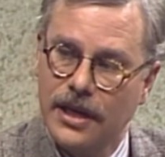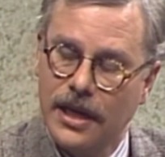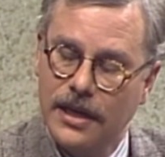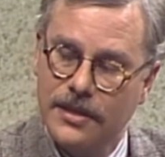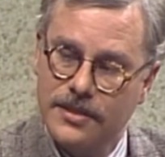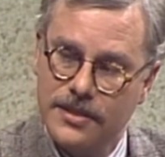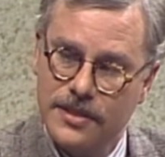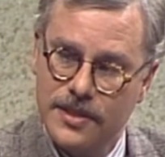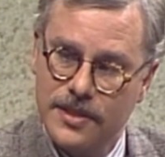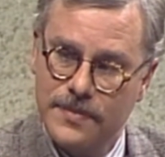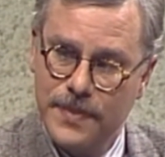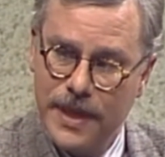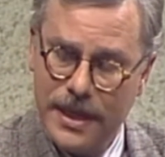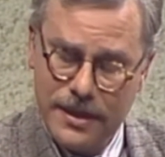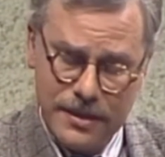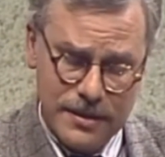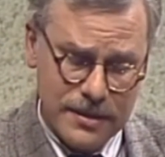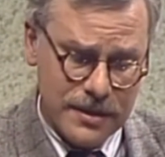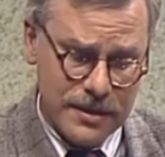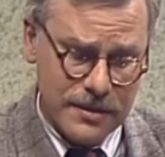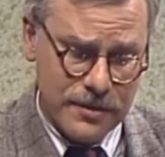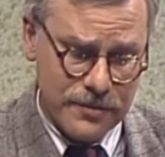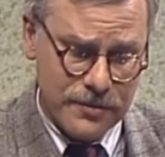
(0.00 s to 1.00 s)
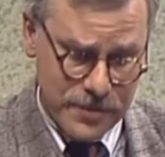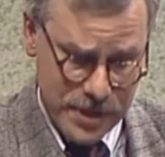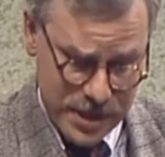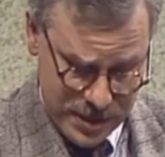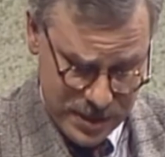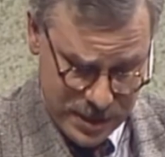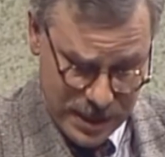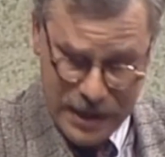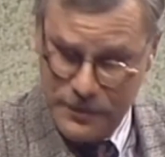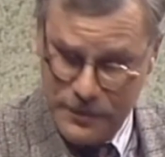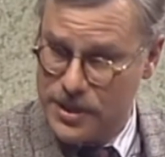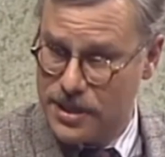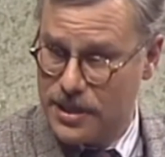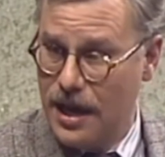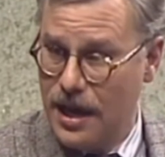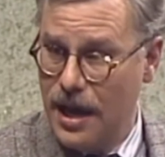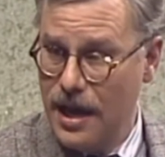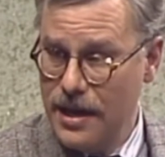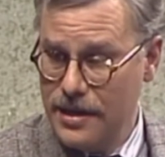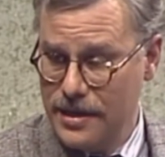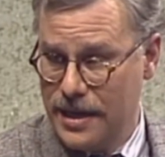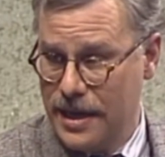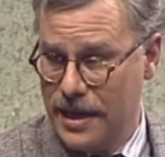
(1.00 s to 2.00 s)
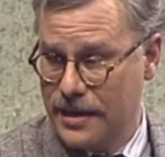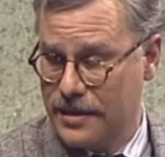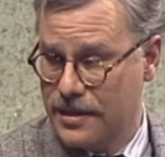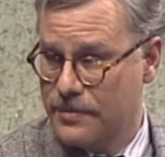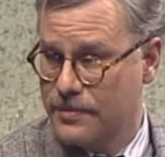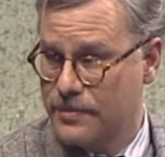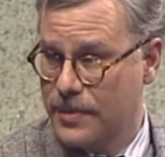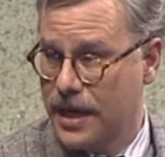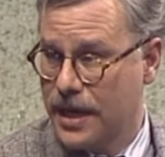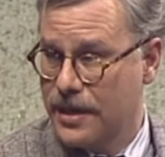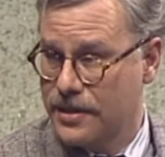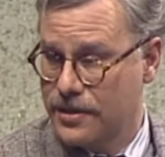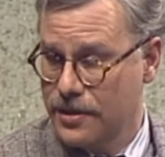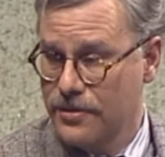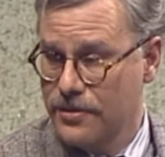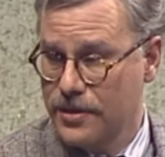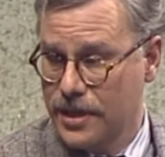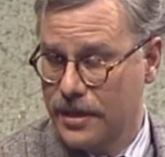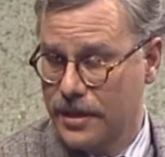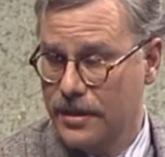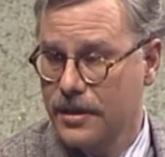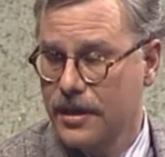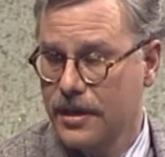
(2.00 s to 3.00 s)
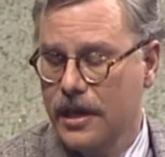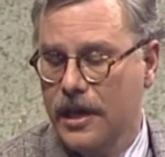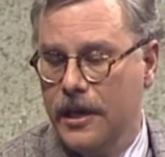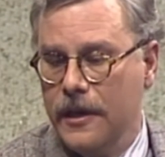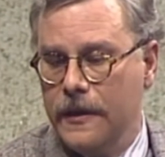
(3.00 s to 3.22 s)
And I suspect that the reason I was contacted by Doty,